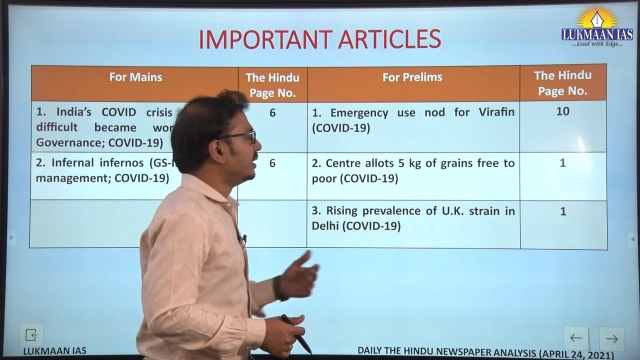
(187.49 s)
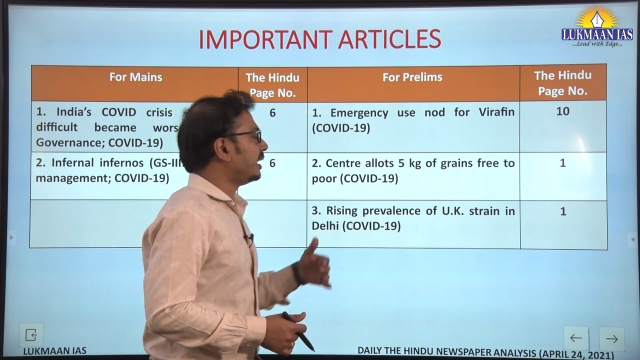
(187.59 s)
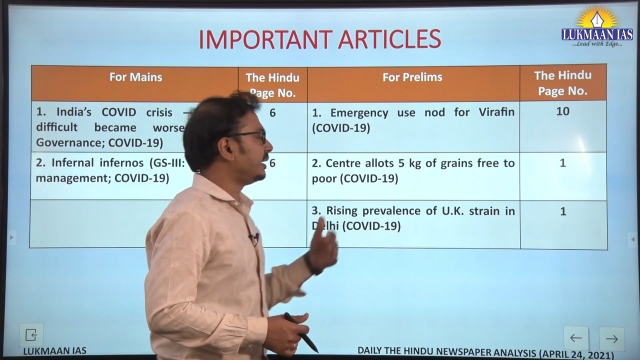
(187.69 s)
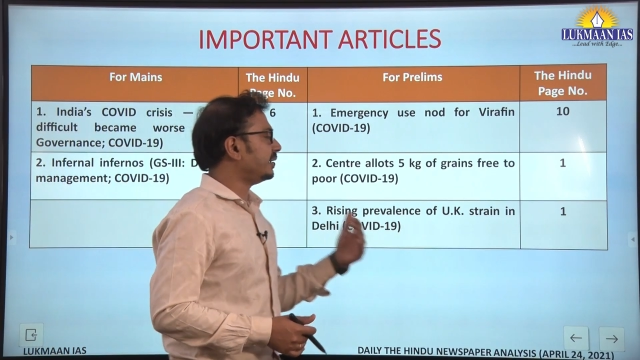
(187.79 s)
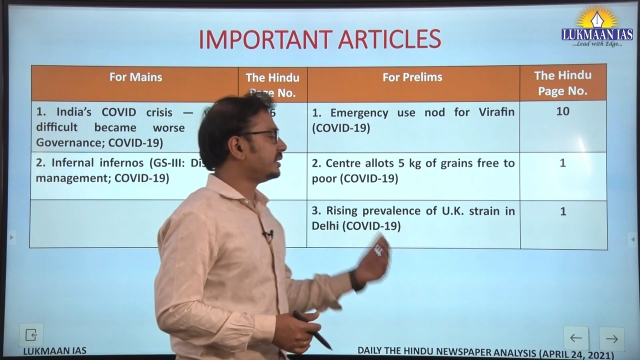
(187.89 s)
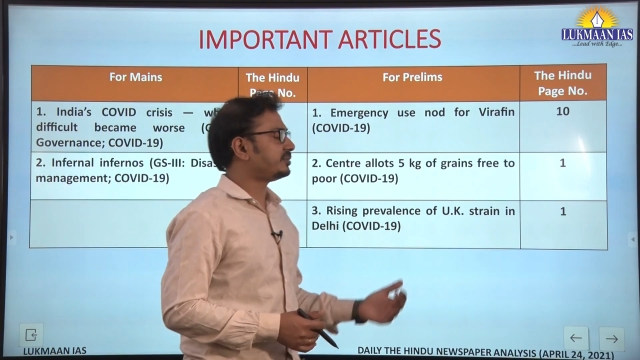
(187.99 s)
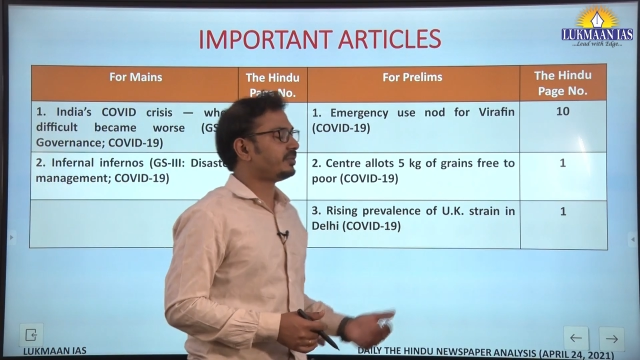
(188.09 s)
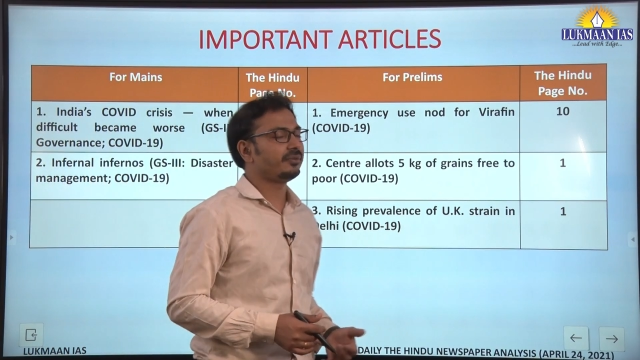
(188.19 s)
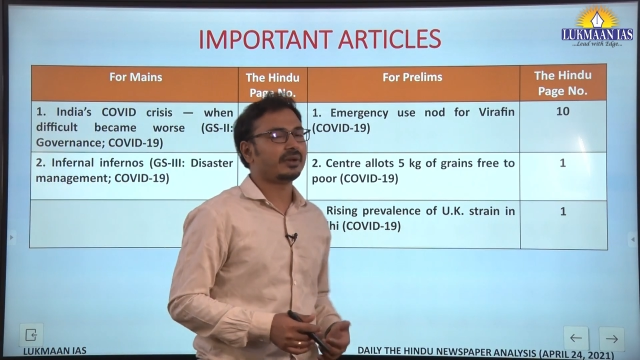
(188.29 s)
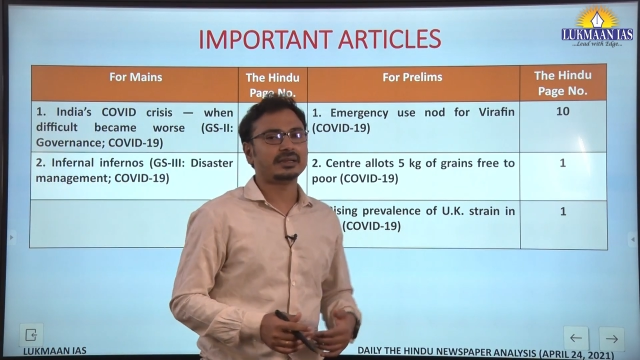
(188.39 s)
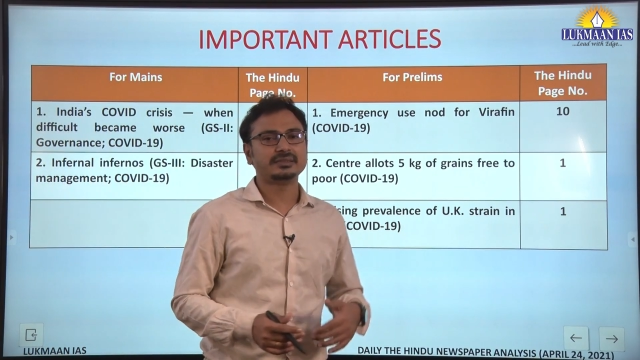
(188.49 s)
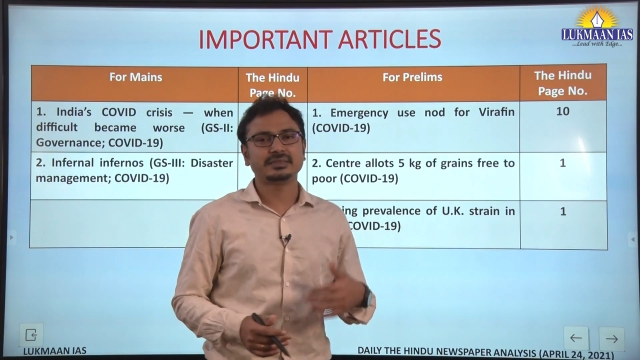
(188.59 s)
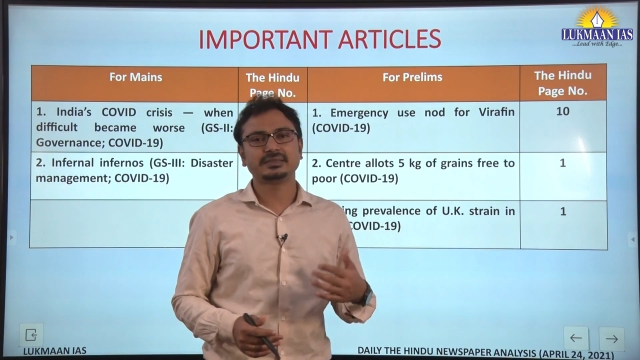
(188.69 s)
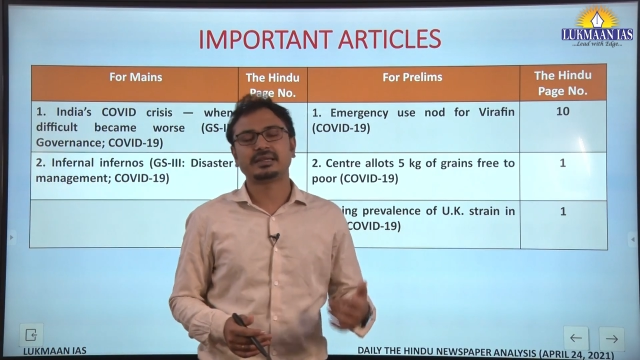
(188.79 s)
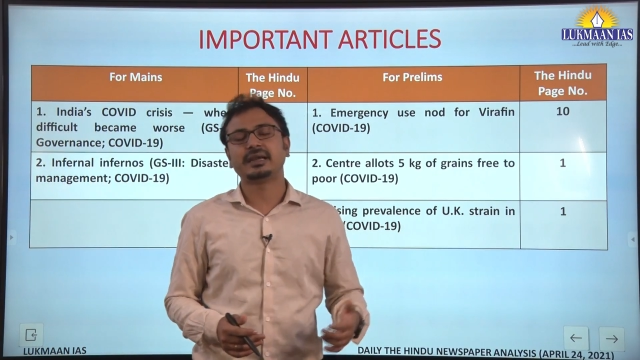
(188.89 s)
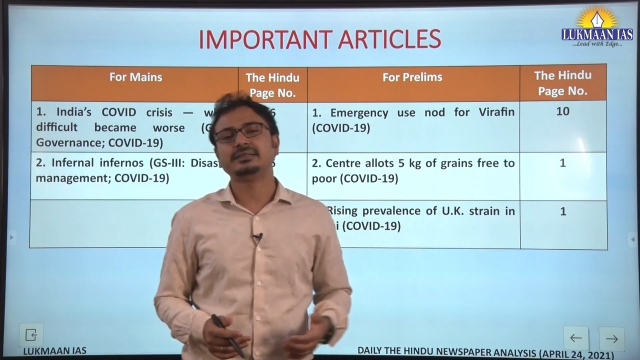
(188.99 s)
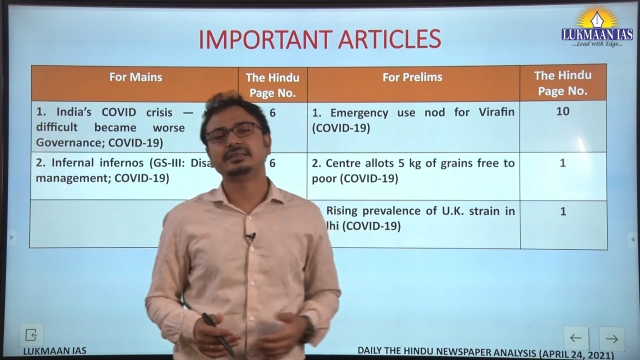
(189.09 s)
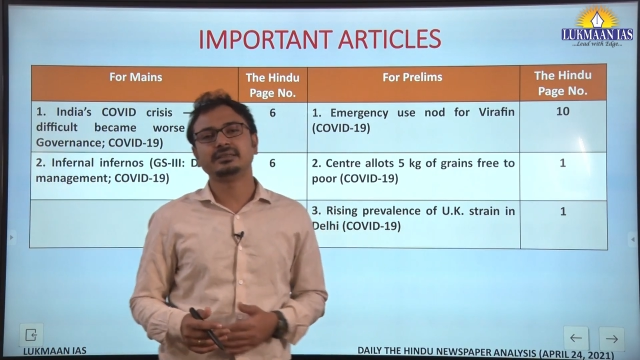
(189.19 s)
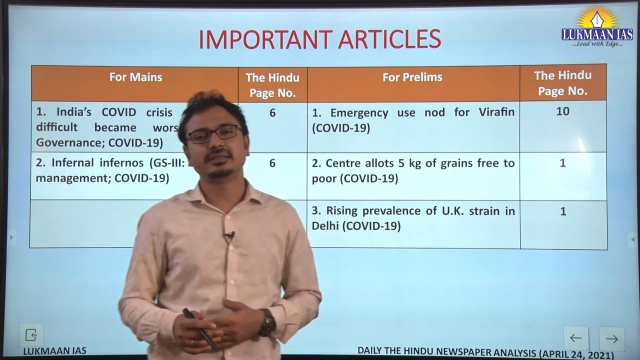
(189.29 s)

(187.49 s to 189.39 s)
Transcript: and its prevalence is rising,